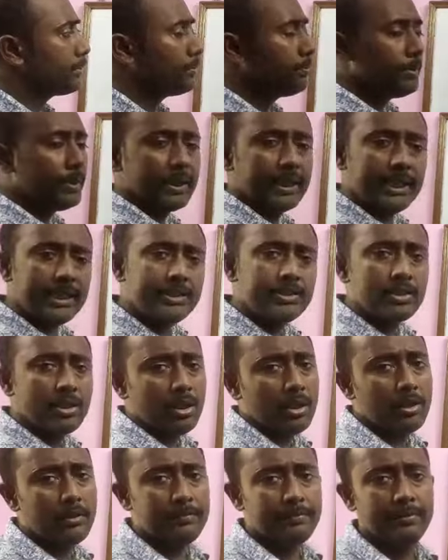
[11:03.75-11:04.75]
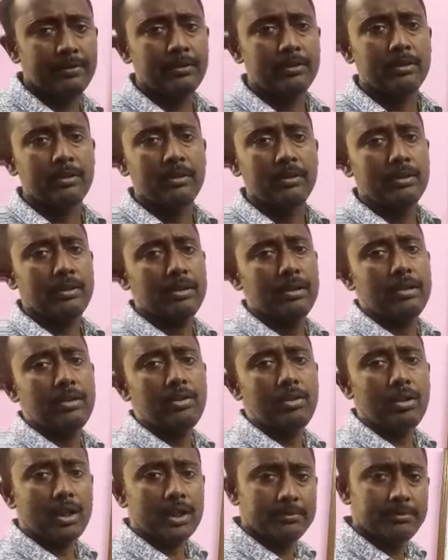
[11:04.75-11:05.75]
properties of
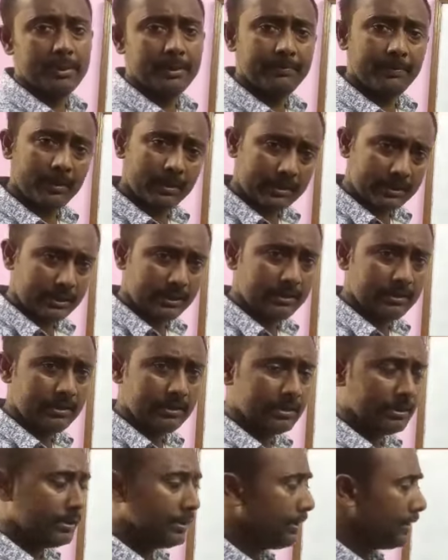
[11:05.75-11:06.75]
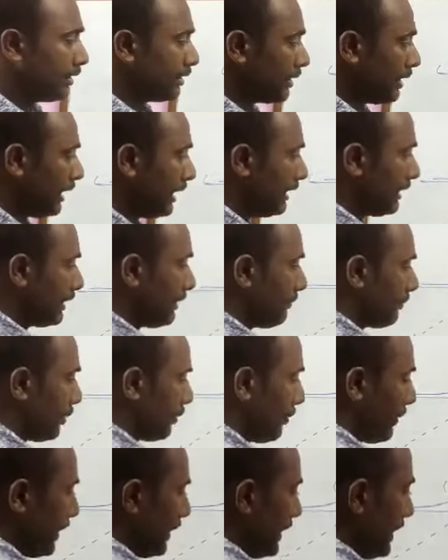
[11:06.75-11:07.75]
logarithmic functions. And the
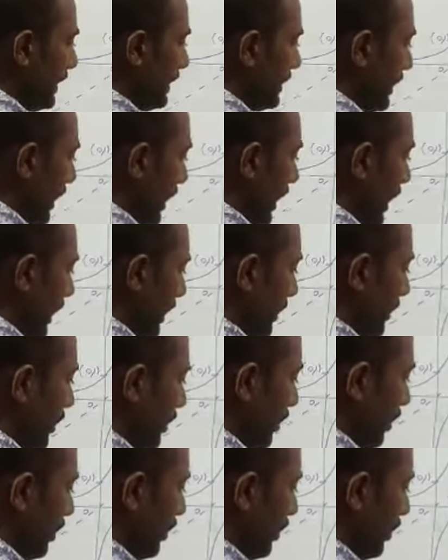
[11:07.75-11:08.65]
properties are